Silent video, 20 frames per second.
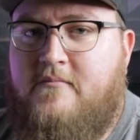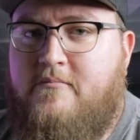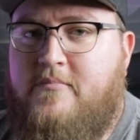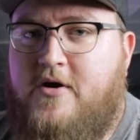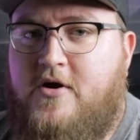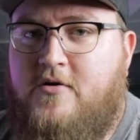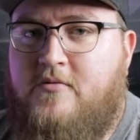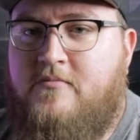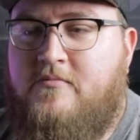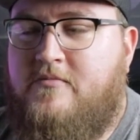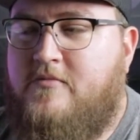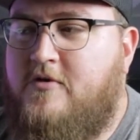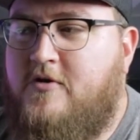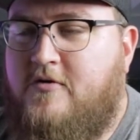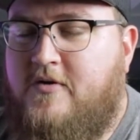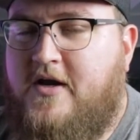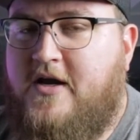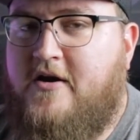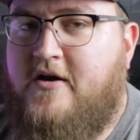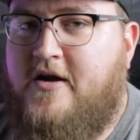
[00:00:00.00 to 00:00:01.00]
Boom,
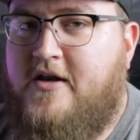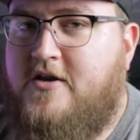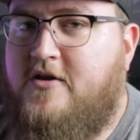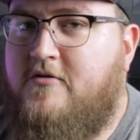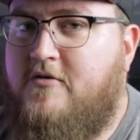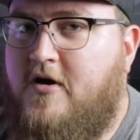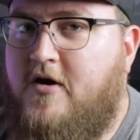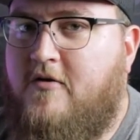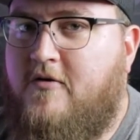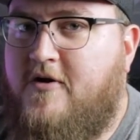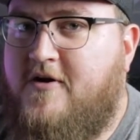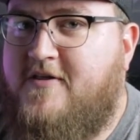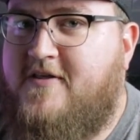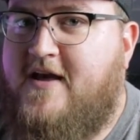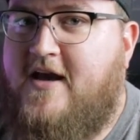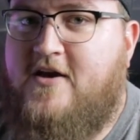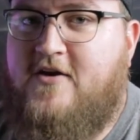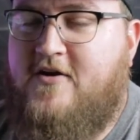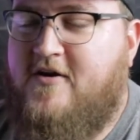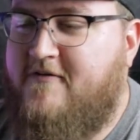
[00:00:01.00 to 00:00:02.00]
you hear it. You know where it's
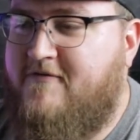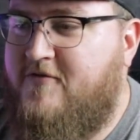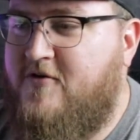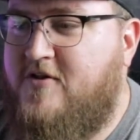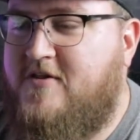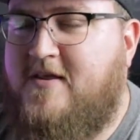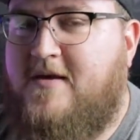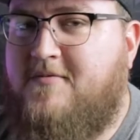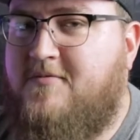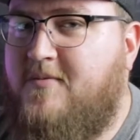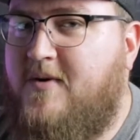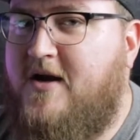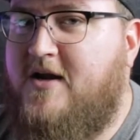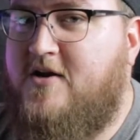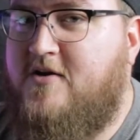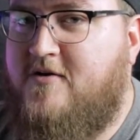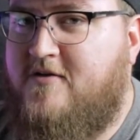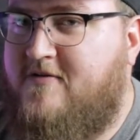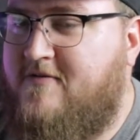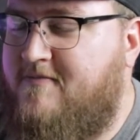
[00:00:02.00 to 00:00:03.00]
at. You hear footsteps
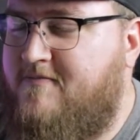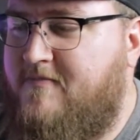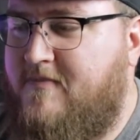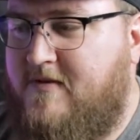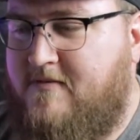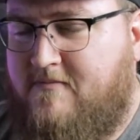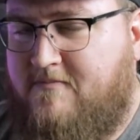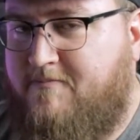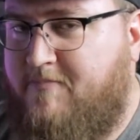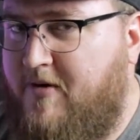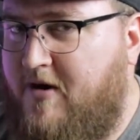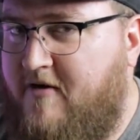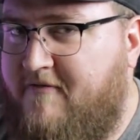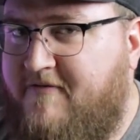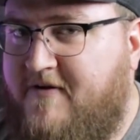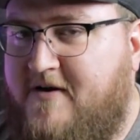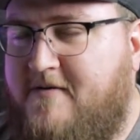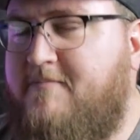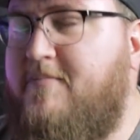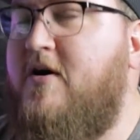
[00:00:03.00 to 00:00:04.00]
behind you. It's
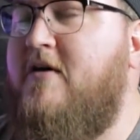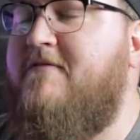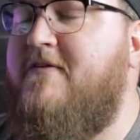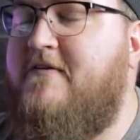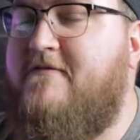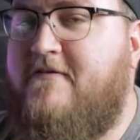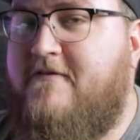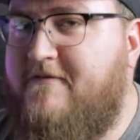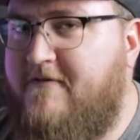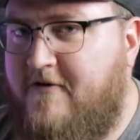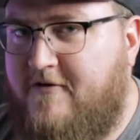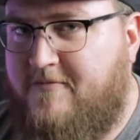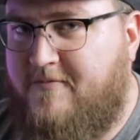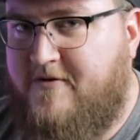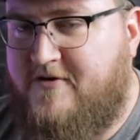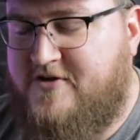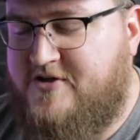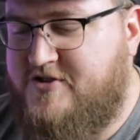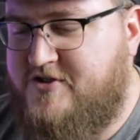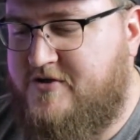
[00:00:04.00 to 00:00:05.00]
perfect. Perfect for
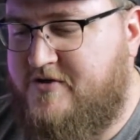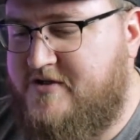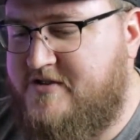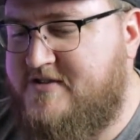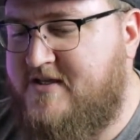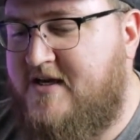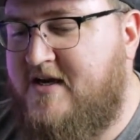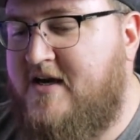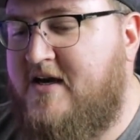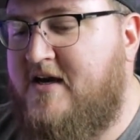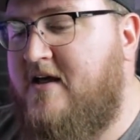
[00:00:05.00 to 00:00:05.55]
first-person shooters.